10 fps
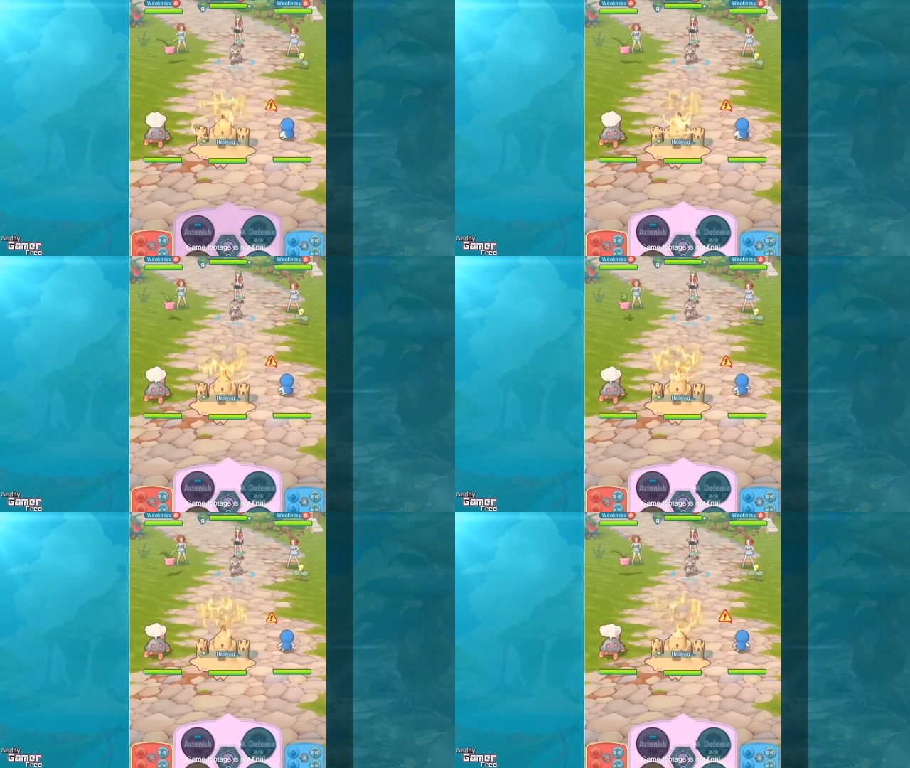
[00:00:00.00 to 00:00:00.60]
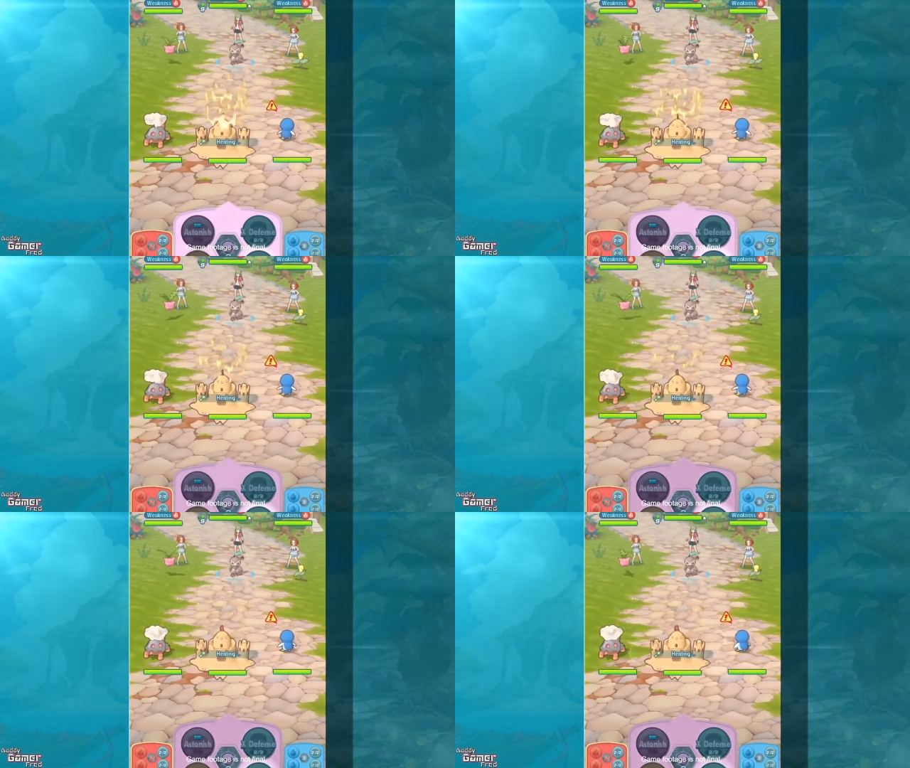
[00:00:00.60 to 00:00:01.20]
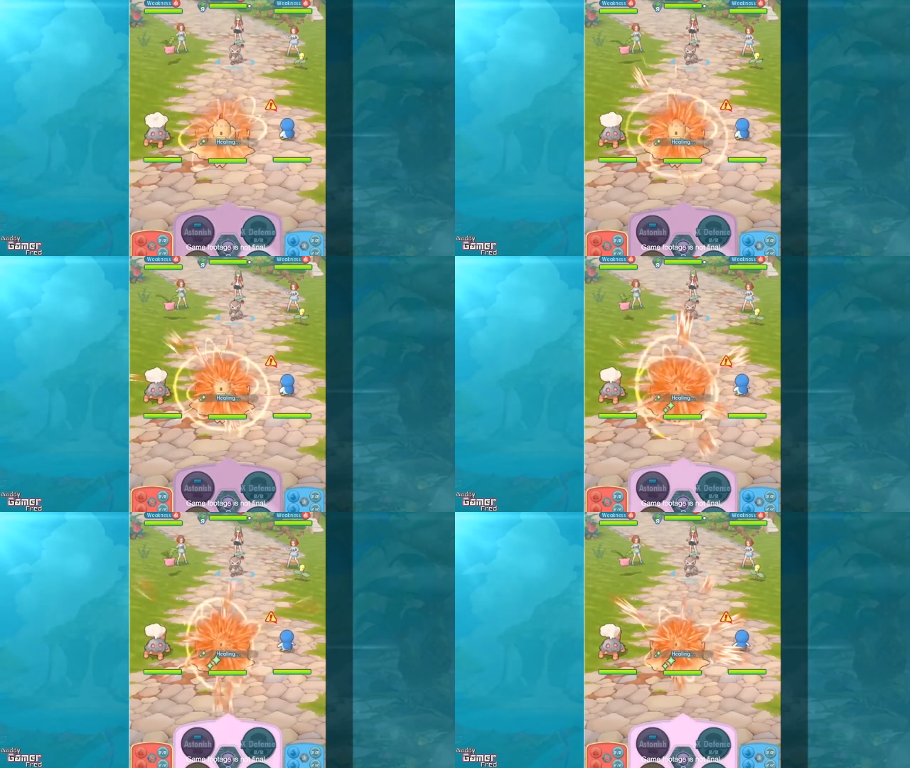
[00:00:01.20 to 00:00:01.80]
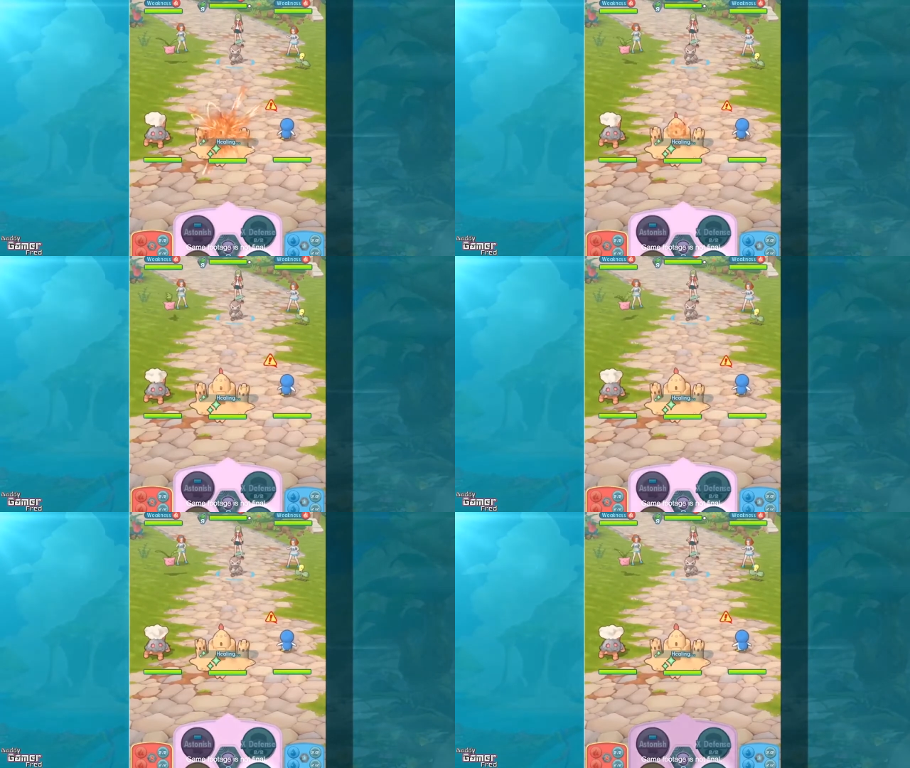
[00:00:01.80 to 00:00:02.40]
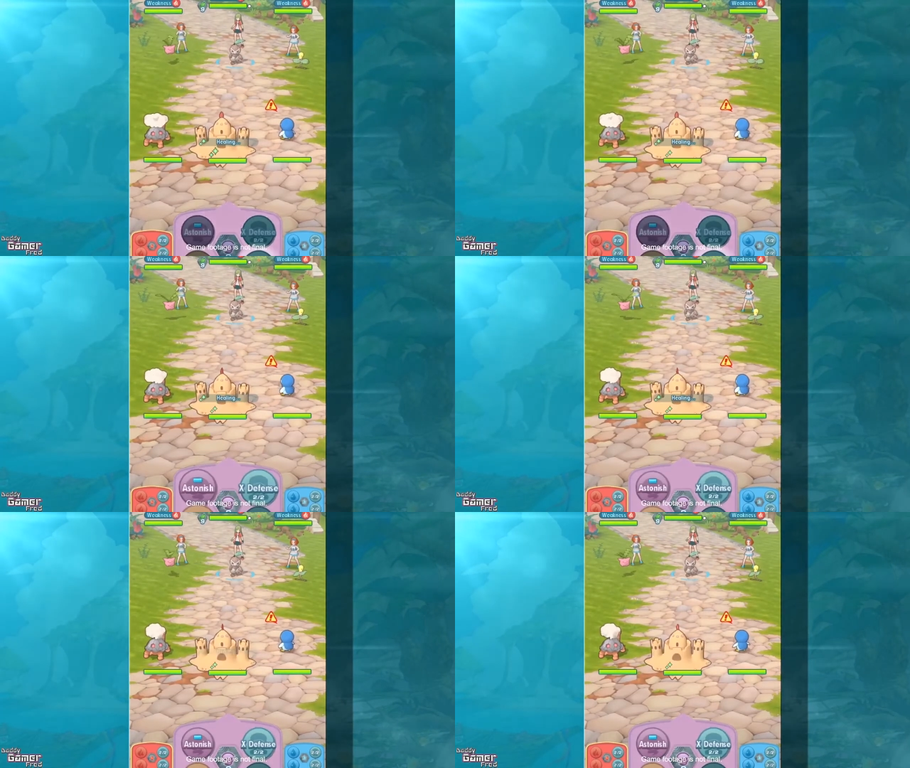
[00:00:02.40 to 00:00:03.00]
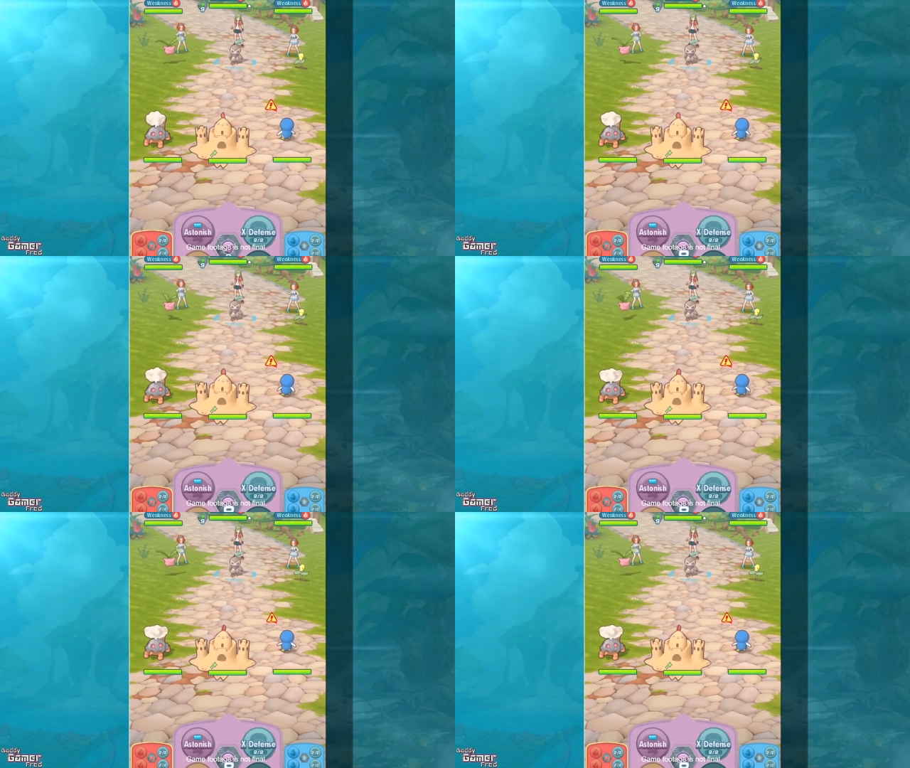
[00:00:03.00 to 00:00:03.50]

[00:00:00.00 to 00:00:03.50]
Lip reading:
[unreadable: no face in view]